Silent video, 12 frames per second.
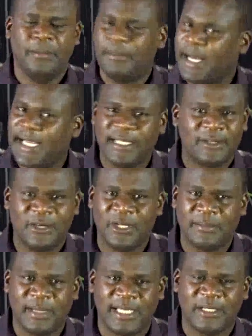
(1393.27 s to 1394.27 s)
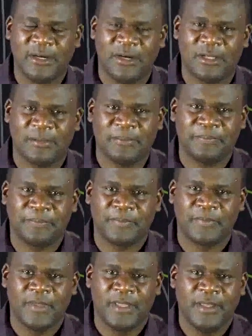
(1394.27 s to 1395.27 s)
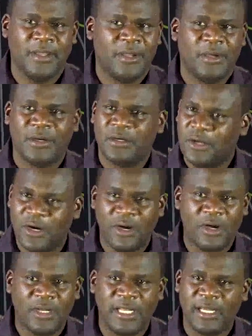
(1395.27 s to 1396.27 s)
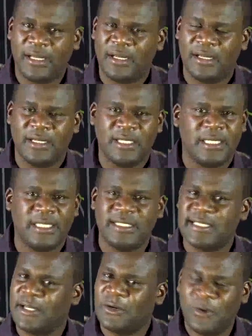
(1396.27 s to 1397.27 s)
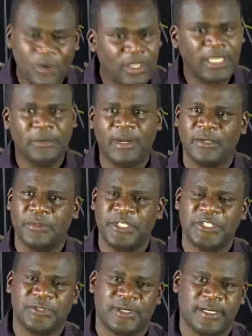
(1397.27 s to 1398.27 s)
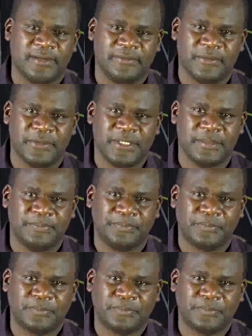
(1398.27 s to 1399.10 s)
my God, God is the only one who is your refuge.